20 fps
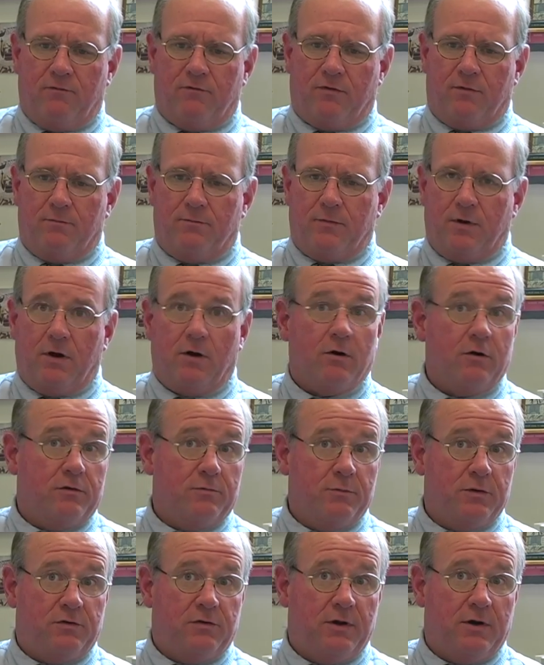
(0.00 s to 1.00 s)
from
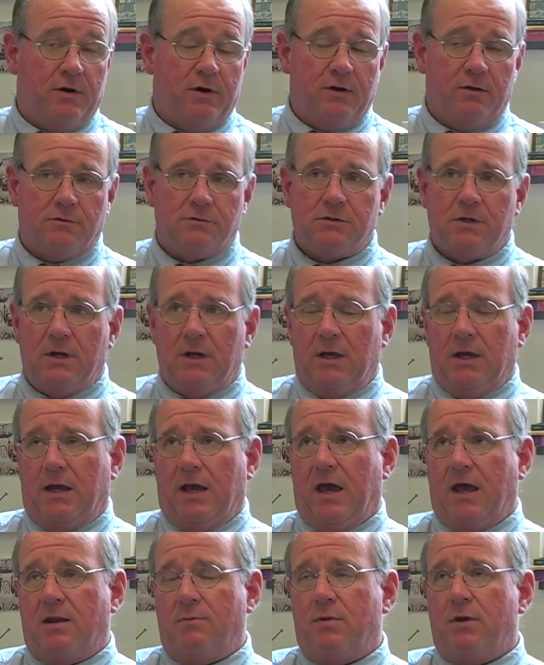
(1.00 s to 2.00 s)
earth materials,
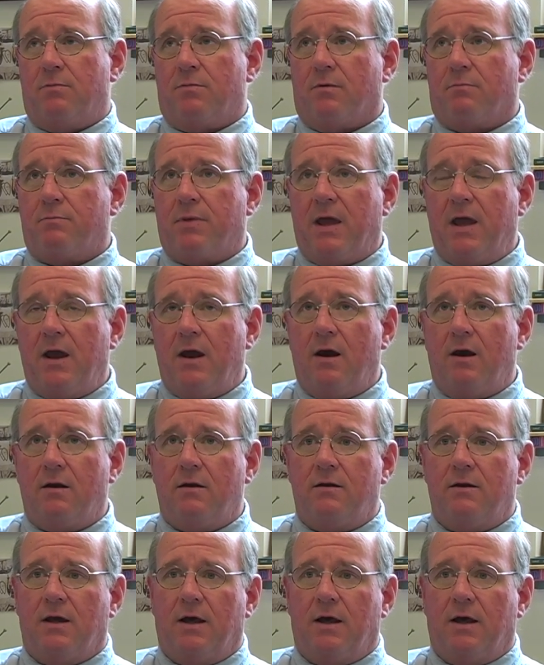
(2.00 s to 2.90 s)
had to be prepared.